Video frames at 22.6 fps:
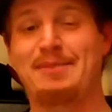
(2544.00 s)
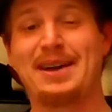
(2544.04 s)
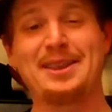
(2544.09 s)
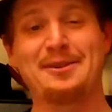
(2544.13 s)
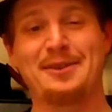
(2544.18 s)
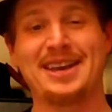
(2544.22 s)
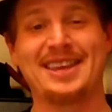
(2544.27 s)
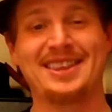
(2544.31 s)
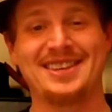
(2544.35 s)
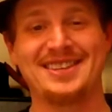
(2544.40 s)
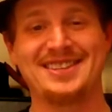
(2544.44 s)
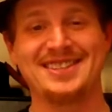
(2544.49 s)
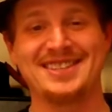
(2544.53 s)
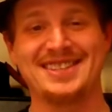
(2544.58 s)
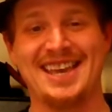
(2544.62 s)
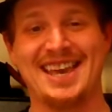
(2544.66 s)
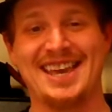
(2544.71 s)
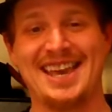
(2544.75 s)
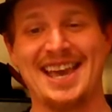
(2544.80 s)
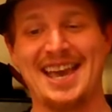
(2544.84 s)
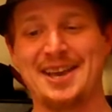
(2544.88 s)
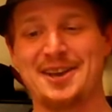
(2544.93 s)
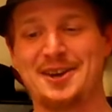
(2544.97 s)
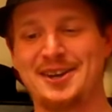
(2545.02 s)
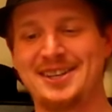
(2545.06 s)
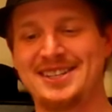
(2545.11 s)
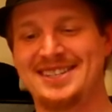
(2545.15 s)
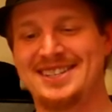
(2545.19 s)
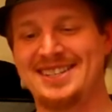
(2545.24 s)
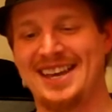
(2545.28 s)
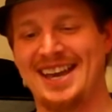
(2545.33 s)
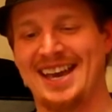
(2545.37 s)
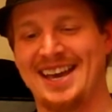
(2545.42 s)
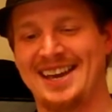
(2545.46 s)
by the way, this is a, a good
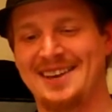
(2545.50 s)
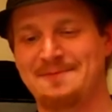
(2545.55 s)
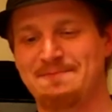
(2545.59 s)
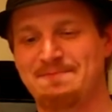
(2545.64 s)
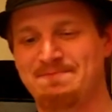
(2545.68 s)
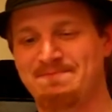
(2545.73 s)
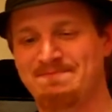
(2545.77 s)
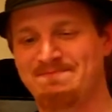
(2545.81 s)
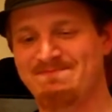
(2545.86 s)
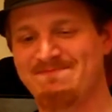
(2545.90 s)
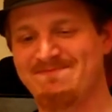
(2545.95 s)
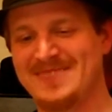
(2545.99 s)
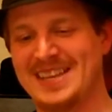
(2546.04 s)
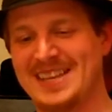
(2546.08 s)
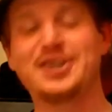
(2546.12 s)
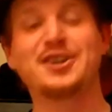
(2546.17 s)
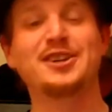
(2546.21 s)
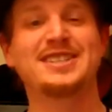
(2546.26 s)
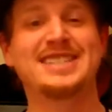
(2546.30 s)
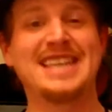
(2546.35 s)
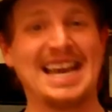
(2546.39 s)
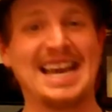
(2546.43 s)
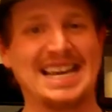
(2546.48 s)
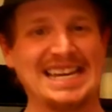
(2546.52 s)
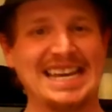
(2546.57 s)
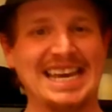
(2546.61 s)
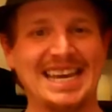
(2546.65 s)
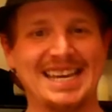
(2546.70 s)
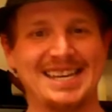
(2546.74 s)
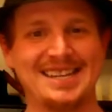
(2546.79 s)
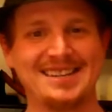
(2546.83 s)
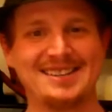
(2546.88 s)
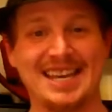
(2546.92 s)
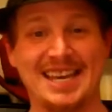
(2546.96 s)
um, a good
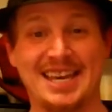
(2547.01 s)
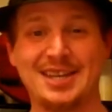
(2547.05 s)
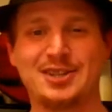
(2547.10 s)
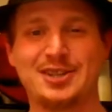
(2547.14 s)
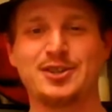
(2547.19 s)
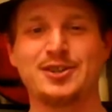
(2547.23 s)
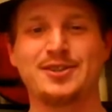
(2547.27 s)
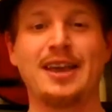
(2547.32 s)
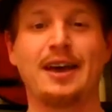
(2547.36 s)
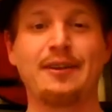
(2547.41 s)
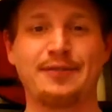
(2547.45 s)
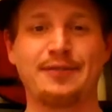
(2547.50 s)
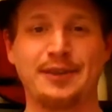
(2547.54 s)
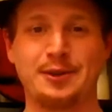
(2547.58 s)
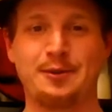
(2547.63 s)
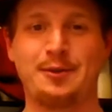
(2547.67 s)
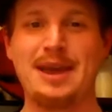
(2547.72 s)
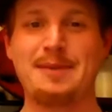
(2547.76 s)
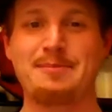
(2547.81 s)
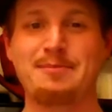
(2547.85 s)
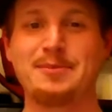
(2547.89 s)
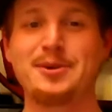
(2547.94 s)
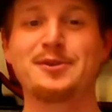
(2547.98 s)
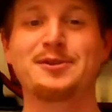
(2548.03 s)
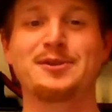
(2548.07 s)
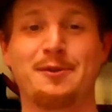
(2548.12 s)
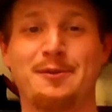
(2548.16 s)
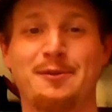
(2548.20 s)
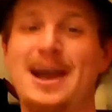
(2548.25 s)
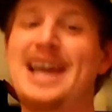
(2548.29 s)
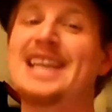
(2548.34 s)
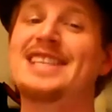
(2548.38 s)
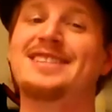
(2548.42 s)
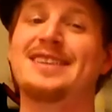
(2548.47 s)
technique to get yourself in the right mood to
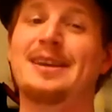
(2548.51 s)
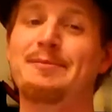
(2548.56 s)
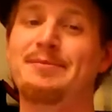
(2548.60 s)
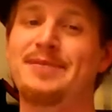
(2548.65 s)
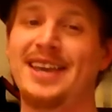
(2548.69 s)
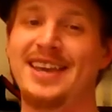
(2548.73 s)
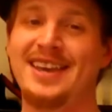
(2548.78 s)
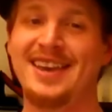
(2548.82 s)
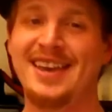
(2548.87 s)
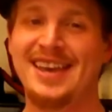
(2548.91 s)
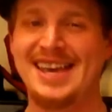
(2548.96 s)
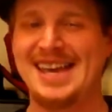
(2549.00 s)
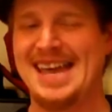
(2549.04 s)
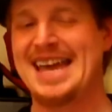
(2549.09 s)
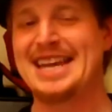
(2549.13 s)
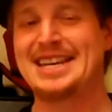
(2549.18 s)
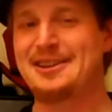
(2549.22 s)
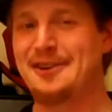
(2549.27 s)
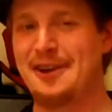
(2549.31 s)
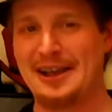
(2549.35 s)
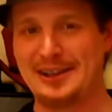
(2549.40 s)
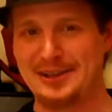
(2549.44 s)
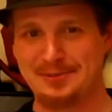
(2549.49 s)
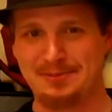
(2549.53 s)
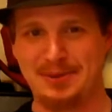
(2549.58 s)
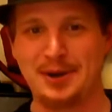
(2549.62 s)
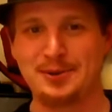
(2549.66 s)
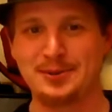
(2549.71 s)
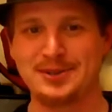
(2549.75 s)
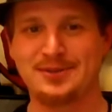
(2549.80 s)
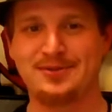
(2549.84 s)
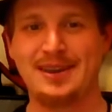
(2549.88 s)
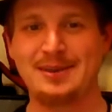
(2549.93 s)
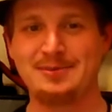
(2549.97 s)
write something. Edgar Allan
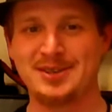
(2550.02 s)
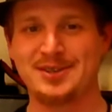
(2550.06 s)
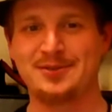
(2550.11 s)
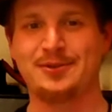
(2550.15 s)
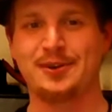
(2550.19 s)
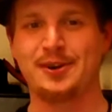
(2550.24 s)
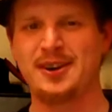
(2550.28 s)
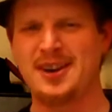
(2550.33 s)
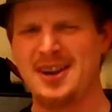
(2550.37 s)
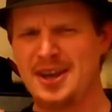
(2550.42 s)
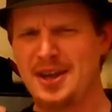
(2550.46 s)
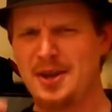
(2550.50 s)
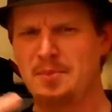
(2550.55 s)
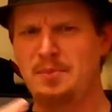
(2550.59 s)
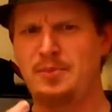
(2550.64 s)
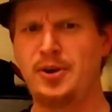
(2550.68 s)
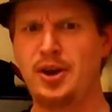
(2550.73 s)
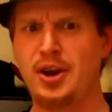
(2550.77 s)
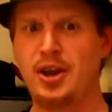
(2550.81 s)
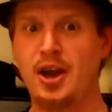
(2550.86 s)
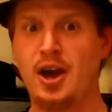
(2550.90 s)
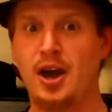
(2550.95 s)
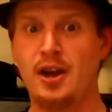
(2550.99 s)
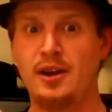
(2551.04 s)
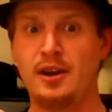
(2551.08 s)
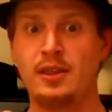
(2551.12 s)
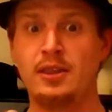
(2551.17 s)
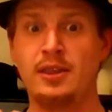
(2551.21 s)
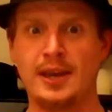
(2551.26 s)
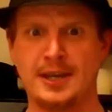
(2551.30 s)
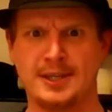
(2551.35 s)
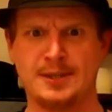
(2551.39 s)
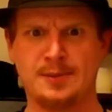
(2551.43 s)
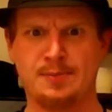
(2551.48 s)
Poe was famous for putting on
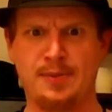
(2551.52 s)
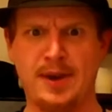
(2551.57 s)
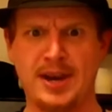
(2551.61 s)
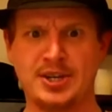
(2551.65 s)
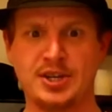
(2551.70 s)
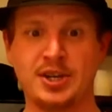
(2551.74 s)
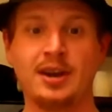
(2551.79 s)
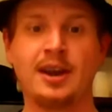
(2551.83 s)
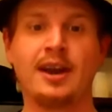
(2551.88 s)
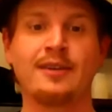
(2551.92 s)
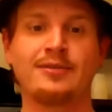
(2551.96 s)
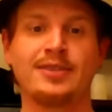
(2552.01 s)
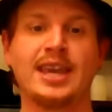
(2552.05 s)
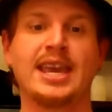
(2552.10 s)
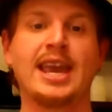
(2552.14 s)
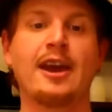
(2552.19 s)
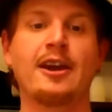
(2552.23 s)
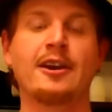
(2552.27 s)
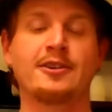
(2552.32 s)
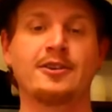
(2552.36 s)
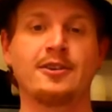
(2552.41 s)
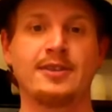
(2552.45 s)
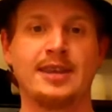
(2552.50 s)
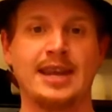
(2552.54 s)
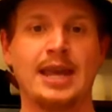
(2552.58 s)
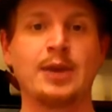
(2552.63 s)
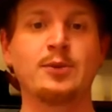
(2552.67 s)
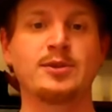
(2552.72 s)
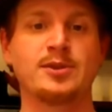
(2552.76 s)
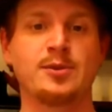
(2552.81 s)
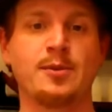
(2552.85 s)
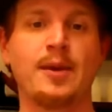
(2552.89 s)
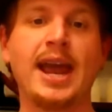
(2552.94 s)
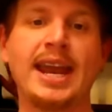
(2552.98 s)
the expression of the character that
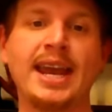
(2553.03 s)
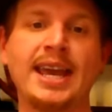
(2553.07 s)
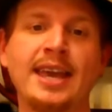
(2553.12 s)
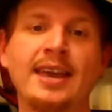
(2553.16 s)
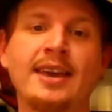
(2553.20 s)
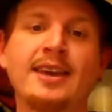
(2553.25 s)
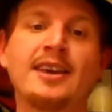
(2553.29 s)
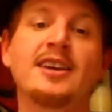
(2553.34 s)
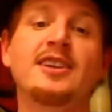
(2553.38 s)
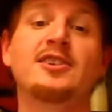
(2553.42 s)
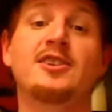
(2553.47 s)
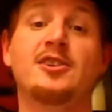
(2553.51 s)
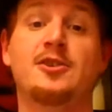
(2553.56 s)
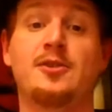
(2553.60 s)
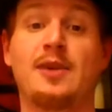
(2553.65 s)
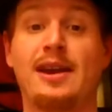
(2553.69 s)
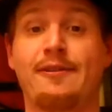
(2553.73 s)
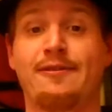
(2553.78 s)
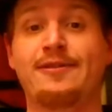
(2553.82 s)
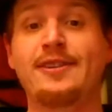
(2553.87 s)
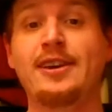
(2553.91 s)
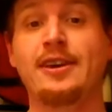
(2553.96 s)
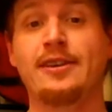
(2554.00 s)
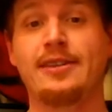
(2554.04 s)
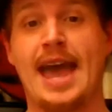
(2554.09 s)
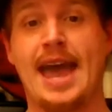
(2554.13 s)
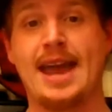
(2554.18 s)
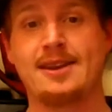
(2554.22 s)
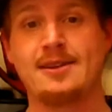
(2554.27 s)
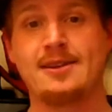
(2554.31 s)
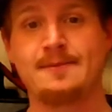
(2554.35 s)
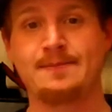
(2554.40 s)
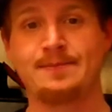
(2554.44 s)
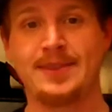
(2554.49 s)
he was writing to try to feel
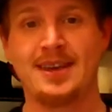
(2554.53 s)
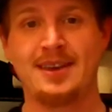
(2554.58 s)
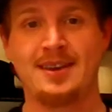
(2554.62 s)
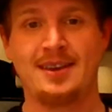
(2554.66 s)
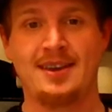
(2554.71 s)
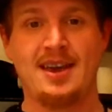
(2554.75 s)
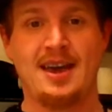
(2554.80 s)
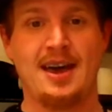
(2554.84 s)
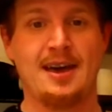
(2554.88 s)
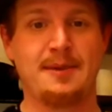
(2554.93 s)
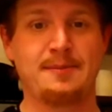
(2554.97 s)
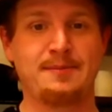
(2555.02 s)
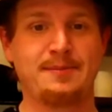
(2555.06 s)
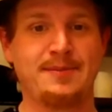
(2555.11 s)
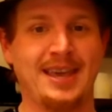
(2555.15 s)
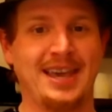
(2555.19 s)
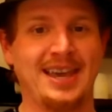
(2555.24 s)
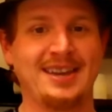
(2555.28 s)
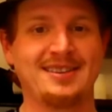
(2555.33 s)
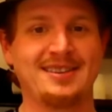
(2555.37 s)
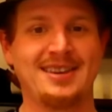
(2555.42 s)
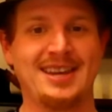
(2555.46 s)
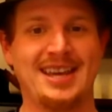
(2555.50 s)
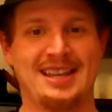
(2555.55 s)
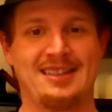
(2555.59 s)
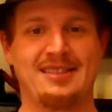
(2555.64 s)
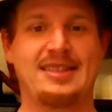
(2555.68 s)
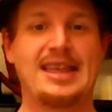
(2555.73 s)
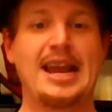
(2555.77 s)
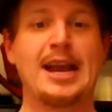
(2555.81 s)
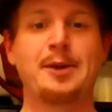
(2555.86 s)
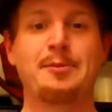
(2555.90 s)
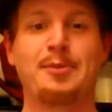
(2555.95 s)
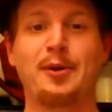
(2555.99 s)
that. Um, in, in
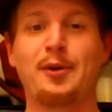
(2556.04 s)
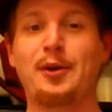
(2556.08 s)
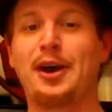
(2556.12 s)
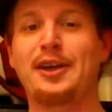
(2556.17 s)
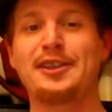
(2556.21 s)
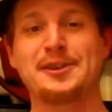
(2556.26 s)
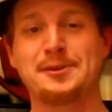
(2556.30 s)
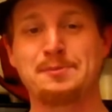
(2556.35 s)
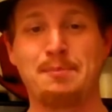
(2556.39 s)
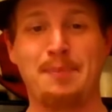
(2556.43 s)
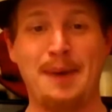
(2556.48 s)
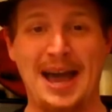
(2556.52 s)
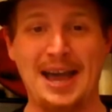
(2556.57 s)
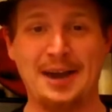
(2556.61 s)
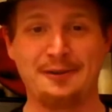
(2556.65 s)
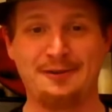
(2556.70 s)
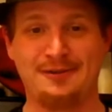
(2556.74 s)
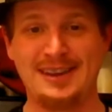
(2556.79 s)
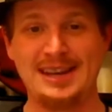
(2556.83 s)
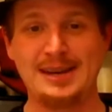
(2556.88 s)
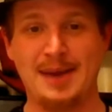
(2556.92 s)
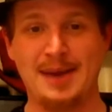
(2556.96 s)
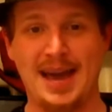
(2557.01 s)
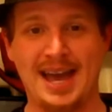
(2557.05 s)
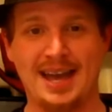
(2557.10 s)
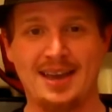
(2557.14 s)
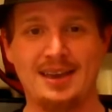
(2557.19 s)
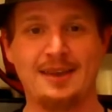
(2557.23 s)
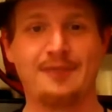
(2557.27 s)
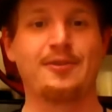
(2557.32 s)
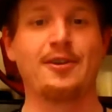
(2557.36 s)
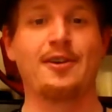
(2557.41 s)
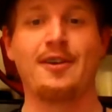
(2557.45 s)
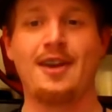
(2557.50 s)
therapy, we call this biofeedback.
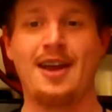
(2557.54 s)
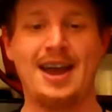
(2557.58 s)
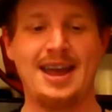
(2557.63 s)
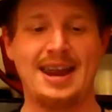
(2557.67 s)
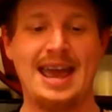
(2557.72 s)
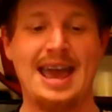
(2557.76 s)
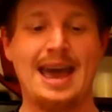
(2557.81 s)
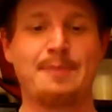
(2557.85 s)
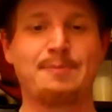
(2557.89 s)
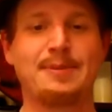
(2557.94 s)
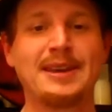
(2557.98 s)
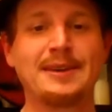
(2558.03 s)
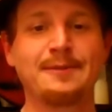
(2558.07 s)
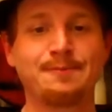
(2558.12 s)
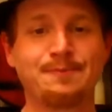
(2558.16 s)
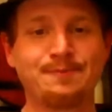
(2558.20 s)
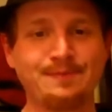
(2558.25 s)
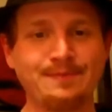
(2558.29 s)
If you're not happy,